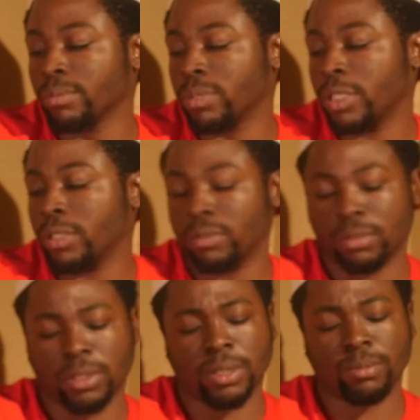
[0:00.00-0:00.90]
plate,
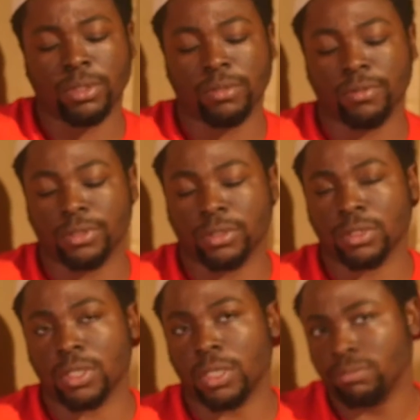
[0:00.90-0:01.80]
I believe it's
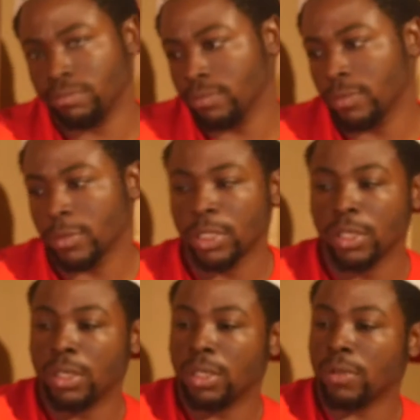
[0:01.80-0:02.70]
called.
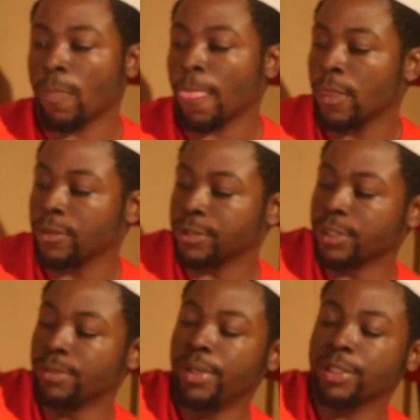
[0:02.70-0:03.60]
You're
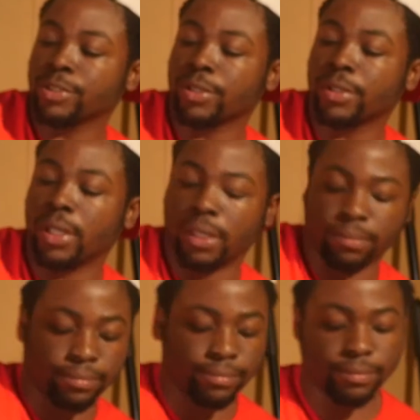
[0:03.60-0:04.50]
going to make sure that
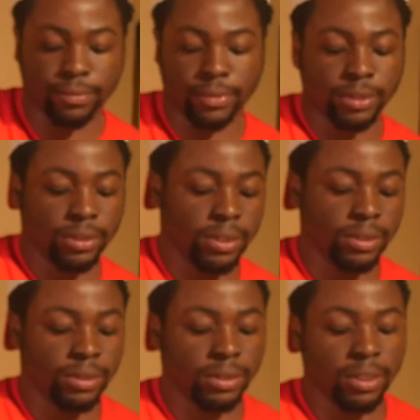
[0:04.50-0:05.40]
this
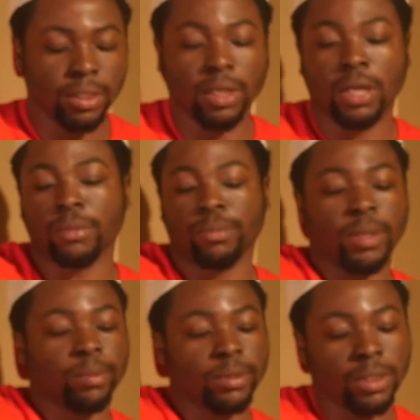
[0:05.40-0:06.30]
is seated on
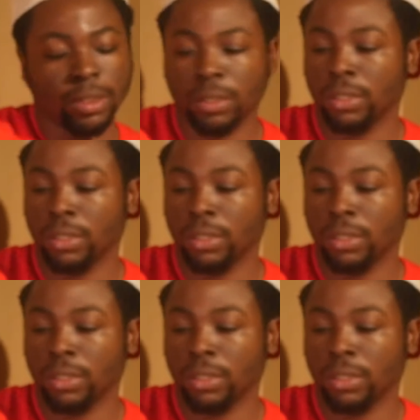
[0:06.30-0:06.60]
properly.